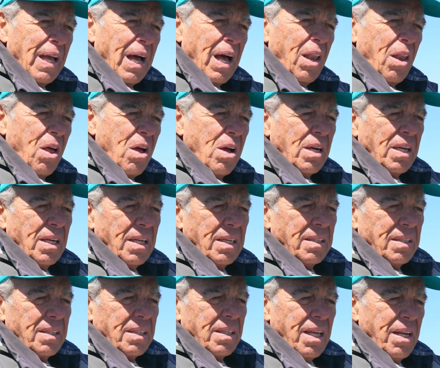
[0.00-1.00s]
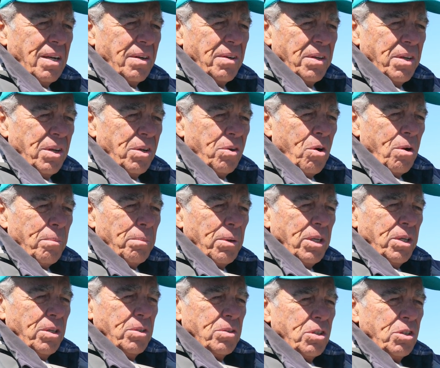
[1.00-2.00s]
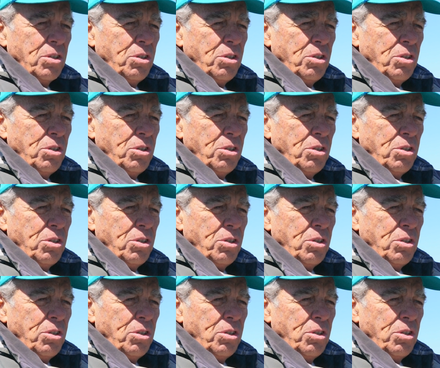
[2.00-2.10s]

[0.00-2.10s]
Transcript: how long a leader do you normally use?